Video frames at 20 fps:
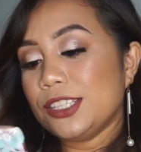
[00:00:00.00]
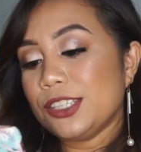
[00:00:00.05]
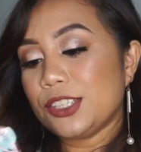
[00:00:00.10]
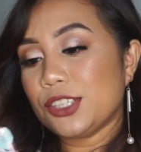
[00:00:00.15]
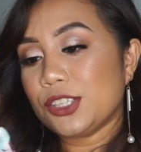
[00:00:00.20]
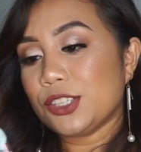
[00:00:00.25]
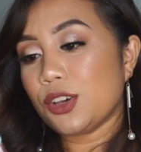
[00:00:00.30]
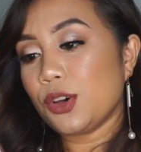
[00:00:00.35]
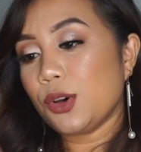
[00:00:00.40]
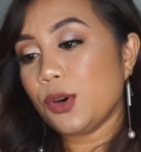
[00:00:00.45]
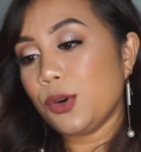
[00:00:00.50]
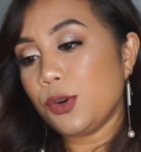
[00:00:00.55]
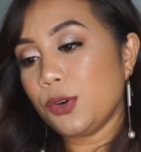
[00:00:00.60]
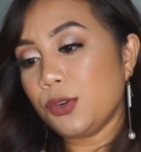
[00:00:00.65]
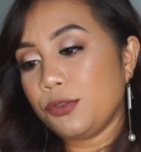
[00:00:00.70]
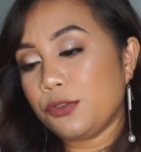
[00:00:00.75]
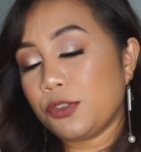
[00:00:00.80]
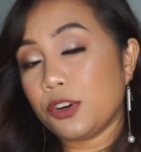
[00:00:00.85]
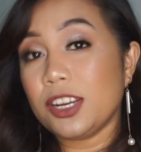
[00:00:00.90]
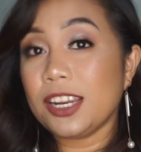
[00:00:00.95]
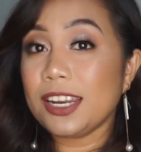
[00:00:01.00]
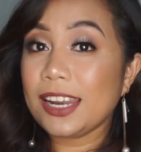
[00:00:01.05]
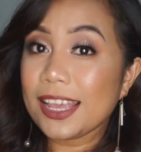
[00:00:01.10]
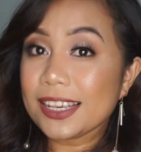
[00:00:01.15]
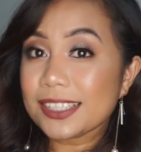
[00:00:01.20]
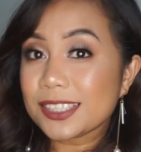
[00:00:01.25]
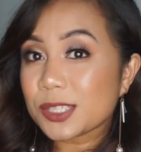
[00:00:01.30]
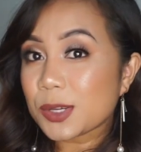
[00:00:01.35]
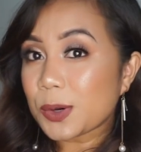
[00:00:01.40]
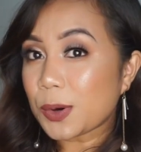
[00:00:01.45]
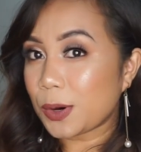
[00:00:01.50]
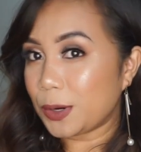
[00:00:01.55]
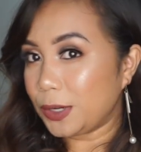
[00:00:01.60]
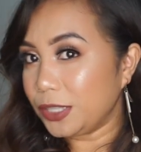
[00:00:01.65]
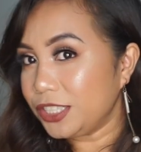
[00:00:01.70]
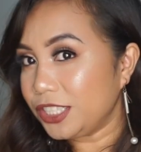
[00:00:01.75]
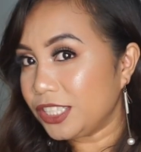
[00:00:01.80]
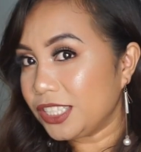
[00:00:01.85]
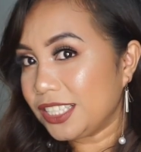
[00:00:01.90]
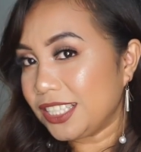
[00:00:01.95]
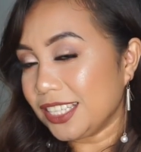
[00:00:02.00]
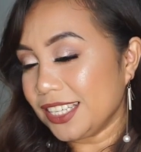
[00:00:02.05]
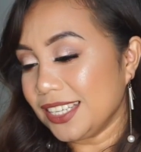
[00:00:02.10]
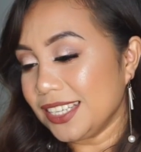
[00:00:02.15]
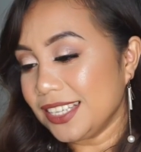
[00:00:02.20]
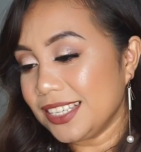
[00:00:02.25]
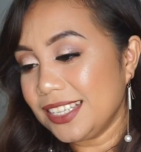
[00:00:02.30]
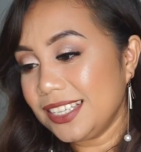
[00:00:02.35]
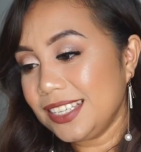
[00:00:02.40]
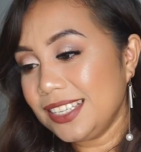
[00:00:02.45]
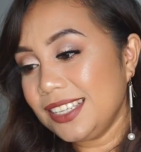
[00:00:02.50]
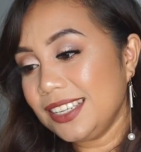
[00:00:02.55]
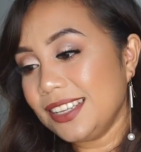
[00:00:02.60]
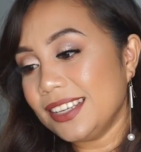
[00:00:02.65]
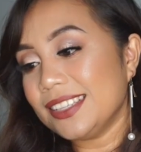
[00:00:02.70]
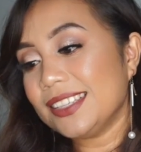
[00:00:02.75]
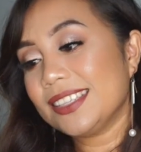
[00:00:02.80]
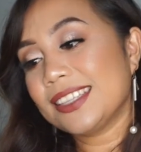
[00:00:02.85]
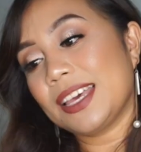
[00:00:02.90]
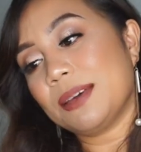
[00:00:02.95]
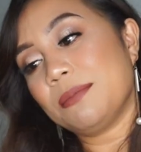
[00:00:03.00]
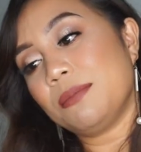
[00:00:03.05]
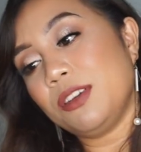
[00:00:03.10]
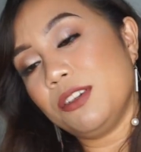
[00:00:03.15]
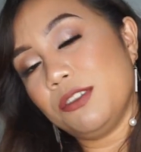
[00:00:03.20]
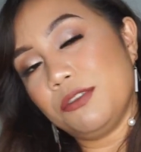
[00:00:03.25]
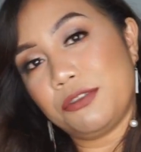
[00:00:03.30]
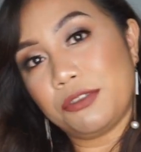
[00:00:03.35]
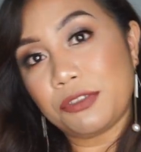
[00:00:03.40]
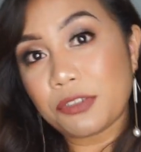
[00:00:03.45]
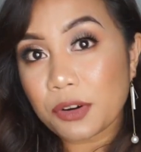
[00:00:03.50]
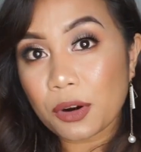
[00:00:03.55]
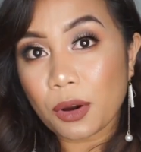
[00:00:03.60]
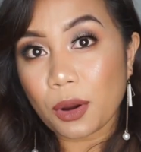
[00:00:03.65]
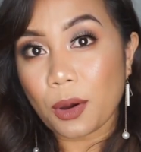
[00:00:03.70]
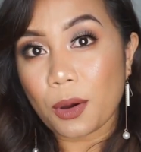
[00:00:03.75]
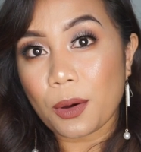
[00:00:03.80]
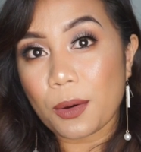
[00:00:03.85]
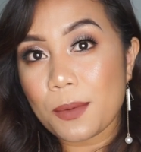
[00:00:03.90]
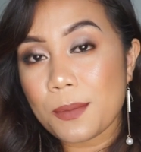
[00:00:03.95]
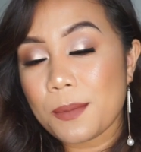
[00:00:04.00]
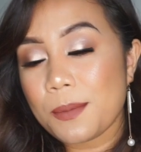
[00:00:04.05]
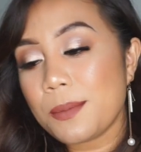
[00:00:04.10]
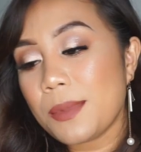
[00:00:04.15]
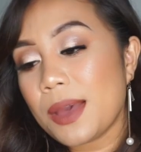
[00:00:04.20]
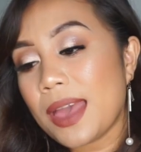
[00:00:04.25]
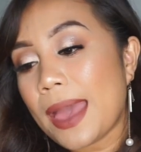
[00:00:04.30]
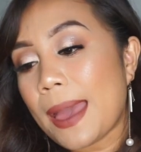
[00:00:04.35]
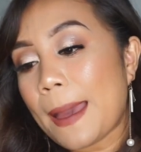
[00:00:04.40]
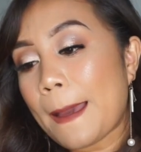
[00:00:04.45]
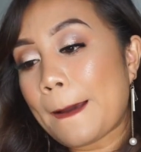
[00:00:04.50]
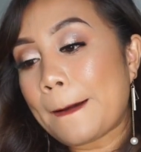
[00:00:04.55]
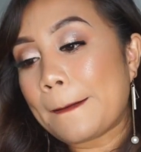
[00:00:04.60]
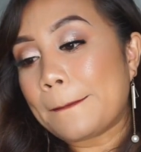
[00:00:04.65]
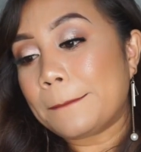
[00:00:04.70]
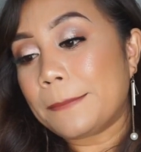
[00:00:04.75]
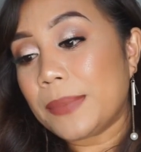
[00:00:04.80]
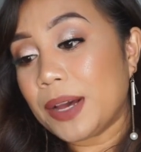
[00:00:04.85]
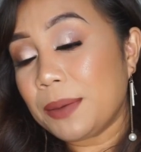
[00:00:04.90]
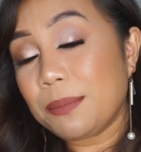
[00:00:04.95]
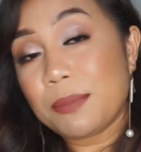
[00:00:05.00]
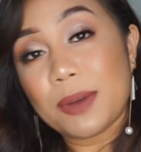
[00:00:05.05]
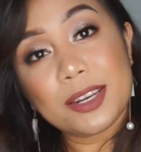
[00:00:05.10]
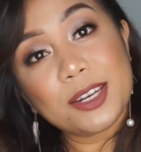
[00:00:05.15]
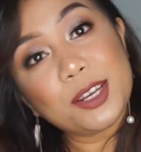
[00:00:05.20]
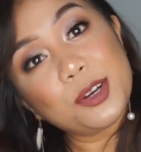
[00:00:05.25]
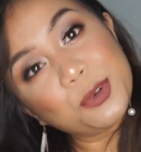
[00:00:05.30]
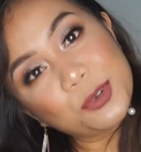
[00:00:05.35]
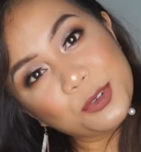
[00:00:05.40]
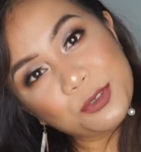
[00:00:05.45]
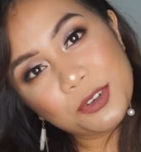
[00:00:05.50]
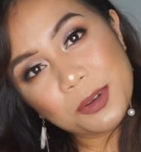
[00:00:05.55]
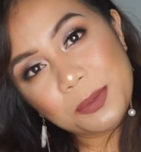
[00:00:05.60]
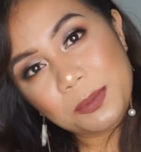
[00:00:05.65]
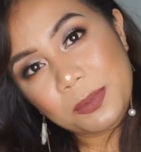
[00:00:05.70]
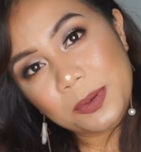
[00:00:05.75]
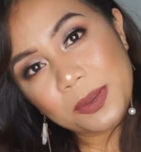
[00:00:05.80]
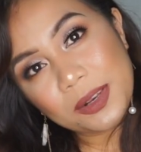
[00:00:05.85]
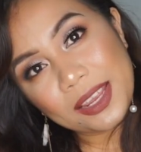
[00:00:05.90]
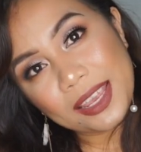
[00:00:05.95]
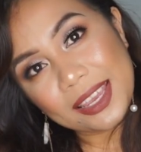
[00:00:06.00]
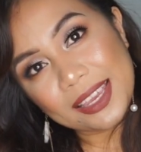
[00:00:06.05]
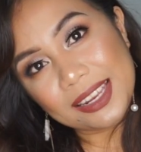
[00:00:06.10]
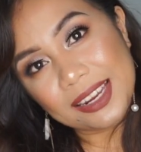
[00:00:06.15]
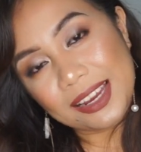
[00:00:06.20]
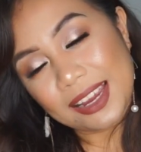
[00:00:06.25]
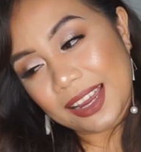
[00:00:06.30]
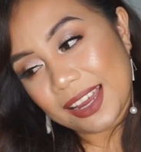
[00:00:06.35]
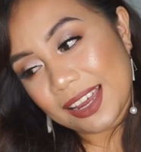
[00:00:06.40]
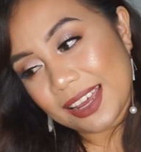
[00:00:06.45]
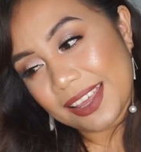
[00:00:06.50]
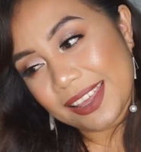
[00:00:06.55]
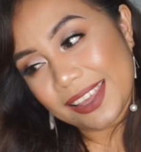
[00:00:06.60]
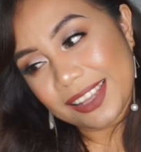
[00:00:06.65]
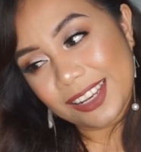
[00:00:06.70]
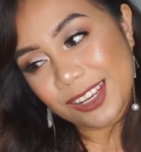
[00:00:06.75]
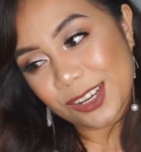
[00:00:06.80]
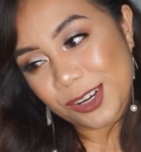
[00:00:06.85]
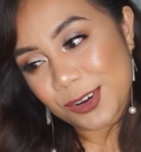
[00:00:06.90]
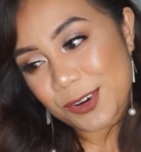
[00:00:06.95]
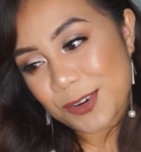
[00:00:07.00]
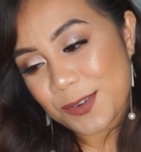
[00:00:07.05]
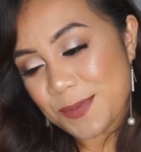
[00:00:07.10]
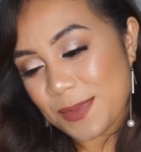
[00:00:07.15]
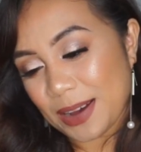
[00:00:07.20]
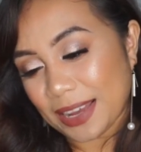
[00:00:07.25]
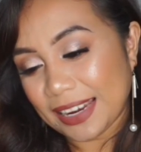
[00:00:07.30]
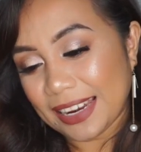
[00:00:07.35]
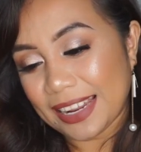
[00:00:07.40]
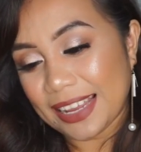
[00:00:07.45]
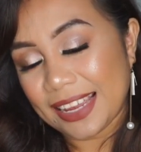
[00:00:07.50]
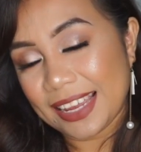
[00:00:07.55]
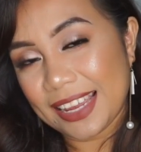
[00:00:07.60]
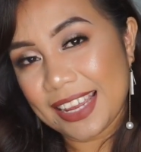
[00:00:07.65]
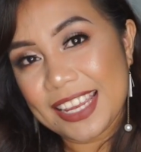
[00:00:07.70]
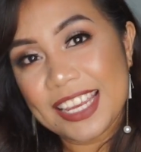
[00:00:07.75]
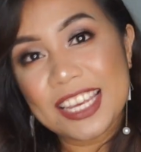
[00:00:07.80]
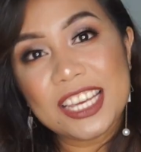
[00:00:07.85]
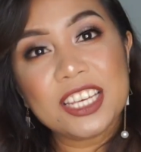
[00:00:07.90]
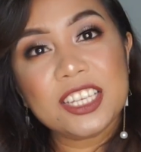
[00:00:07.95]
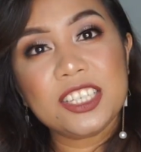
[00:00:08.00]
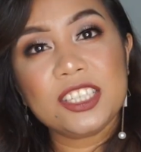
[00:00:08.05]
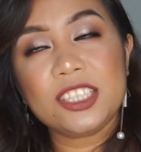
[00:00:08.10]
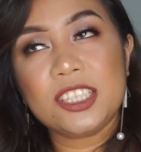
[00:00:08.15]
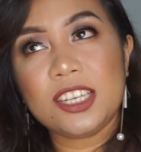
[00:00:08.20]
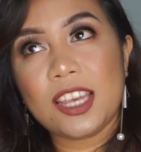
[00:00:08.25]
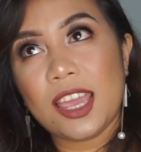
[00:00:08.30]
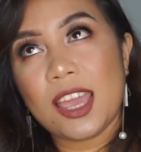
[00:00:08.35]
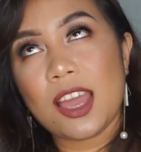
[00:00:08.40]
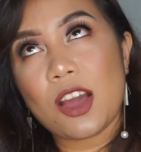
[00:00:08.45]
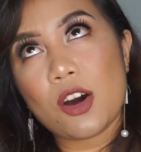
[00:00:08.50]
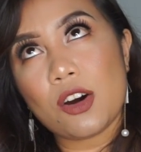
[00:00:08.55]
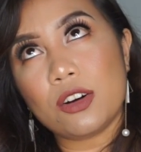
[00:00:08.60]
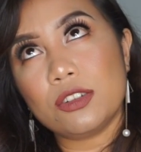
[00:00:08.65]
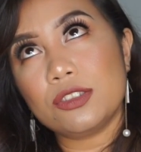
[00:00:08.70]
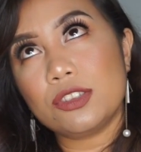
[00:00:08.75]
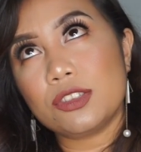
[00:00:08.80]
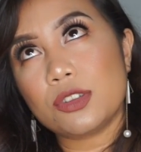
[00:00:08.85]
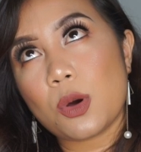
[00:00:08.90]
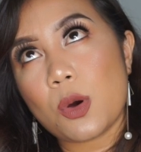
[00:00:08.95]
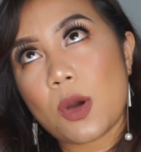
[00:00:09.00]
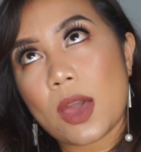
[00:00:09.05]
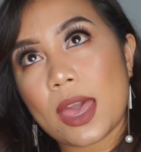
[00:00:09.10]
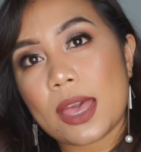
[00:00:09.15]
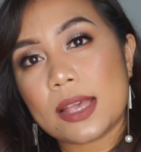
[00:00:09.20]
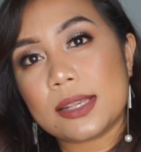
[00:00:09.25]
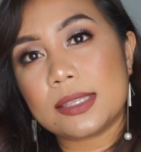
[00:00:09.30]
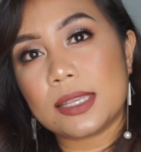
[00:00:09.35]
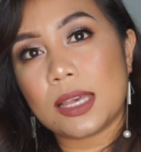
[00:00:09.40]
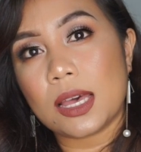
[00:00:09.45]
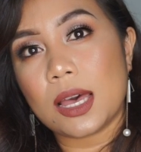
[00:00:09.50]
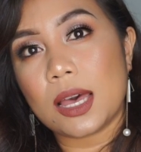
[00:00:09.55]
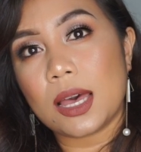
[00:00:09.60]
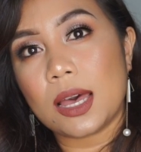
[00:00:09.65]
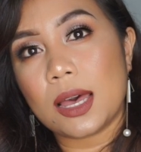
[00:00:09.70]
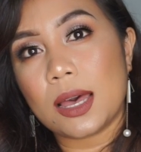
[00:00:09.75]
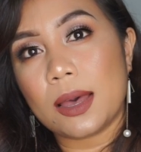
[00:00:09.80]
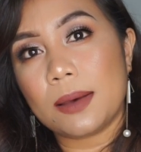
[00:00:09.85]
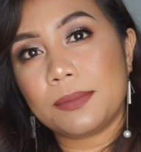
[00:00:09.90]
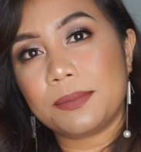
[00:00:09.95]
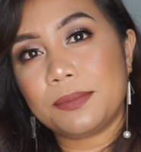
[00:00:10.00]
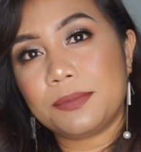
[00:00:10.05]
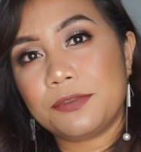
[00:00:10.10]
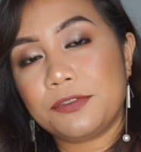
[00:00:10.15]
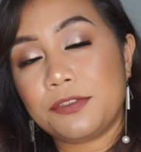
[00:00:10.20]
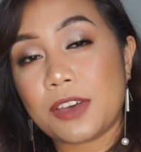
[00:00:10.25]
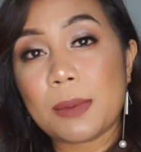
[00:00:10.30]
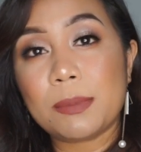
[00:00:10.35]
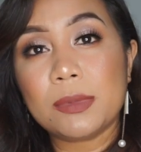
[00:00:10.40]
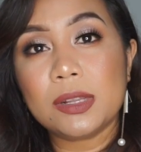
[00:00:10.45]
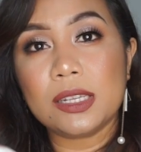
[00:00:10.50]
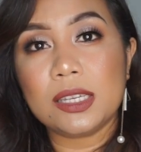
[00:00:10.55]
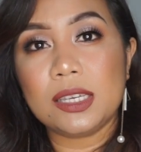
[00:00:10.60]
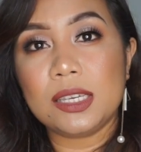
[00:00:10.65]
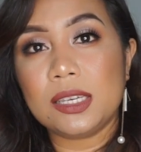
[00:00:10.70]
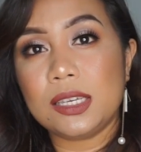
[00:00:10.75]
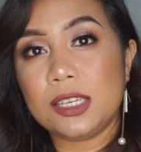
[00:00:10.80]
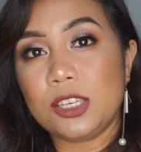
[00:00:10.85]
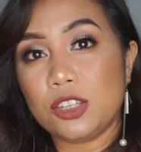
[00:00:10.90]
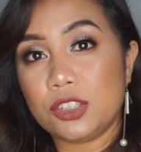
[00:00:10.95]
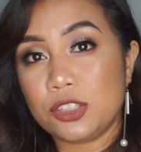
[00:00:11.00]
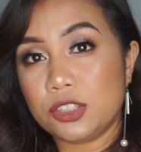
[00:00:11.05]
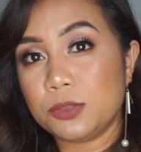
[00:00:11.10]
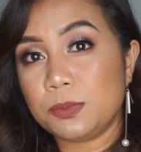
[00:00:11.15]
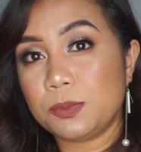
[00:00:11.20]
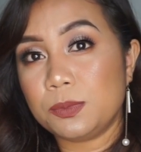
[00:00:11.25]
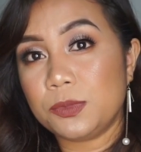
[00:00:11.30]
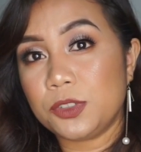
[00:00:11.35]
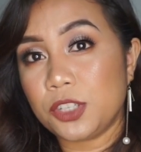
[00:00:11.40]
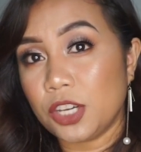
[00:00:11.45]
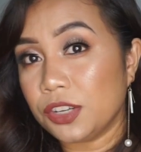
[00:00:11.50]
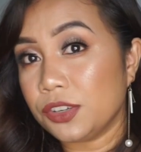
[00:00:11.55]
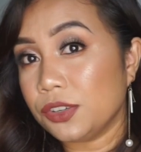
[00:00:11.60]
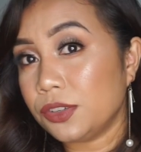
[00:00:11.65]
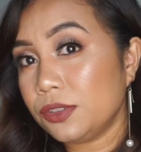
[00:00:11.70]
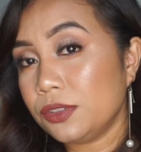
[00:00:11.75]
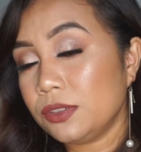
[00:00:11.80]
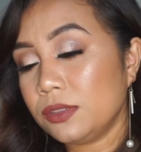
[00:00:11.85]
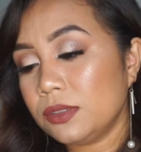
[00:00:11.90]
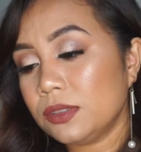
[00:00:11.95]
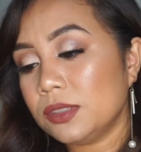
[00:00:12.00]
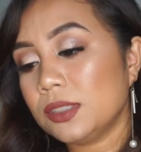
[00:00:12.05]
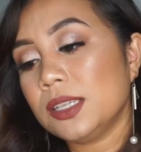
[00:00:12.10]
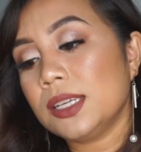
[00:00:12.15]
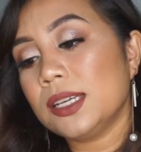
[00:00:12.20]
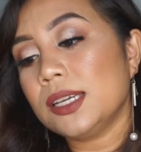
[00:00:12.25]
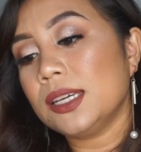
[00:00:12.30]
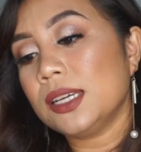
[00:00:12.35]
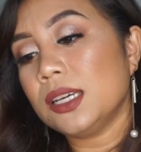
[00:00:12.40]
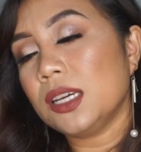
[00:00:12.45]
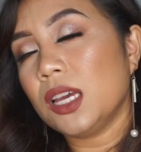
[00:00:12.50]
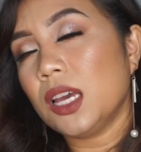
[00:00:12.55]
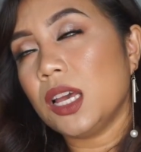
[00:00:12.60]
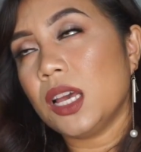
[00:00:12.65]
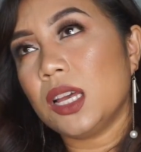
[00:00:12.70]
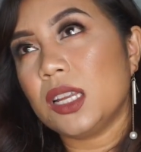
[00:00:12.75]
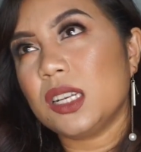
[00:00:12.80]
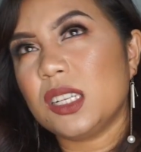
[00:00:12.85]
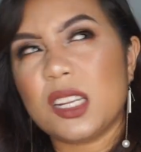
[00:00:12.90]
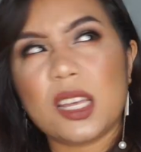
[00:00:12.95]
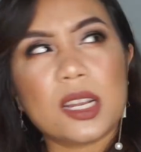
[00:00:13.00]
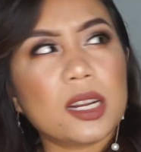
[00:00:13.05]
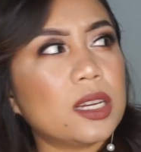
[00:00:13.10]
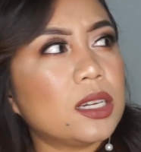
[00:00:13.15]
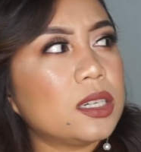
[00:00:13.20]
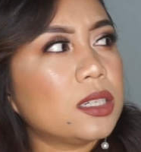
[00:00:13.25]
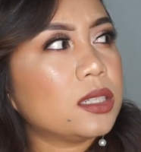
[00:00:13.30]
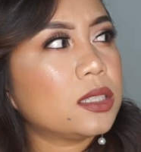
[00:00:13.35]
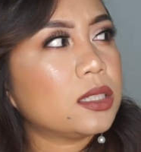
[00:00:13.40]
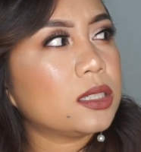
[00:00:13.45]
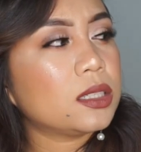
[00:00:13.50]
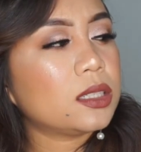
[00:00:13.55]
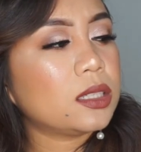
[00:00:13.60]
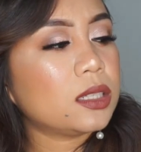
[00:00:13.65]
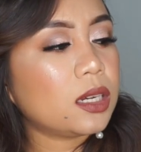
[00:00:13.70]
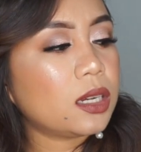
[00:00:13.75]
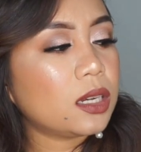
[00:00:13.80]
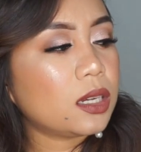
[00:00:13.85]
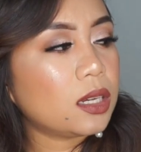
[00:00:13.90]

So for the next question is coming from my mana Uva Pereira. Hello mana. She also has a family YouTube channel. Narang